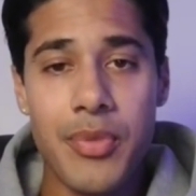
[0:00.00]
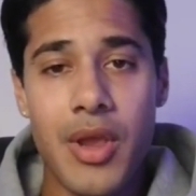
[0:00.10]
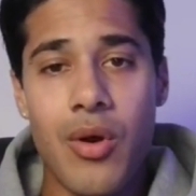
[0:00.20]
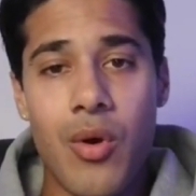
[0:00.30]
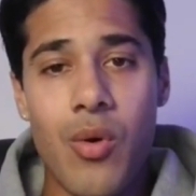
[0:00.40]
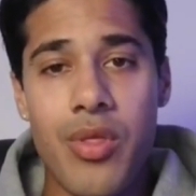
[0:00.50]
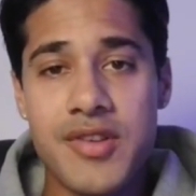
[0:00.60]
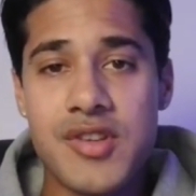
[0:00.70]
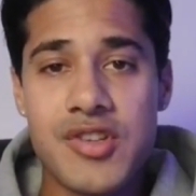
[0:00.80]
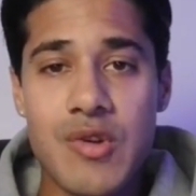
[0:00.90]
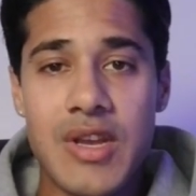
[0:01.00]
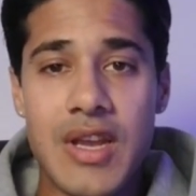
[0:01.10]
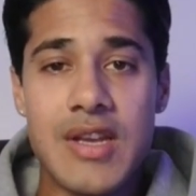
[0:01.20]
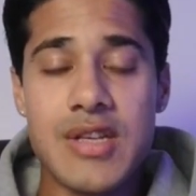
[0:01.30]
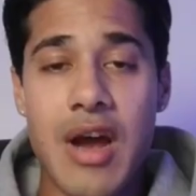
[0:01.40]
All this is doing
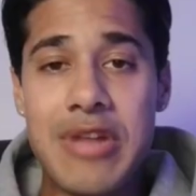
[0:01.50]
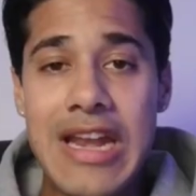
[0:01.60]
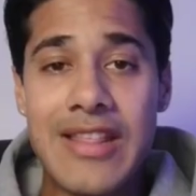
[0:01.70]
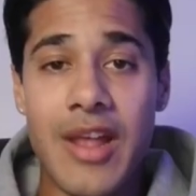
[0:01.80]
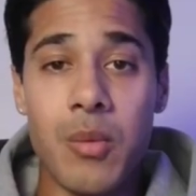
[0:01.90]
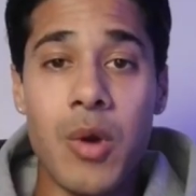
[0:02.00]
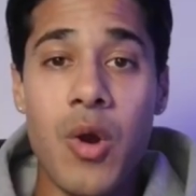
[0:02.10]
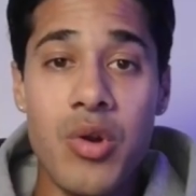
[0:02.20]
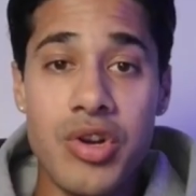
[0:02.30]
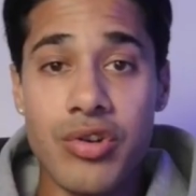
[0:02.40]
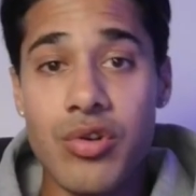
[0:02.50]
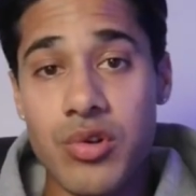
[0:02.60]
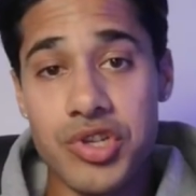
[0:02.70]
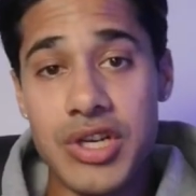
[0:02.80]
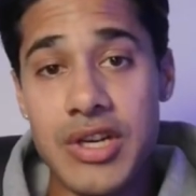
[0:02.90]
is updating that row in your Google Sheet,